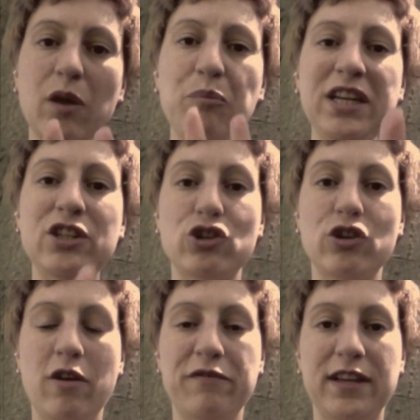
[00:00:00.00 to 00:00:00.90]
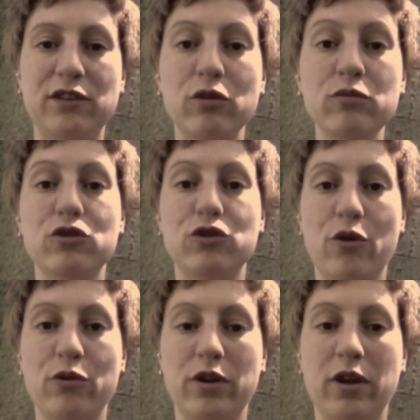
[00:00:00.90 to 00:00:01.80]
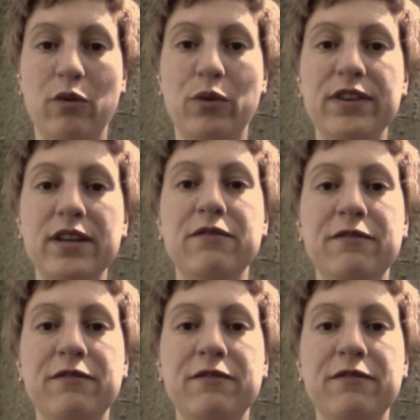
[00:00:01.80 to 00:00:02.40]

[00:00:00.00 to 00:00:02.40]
picture of that runestone within the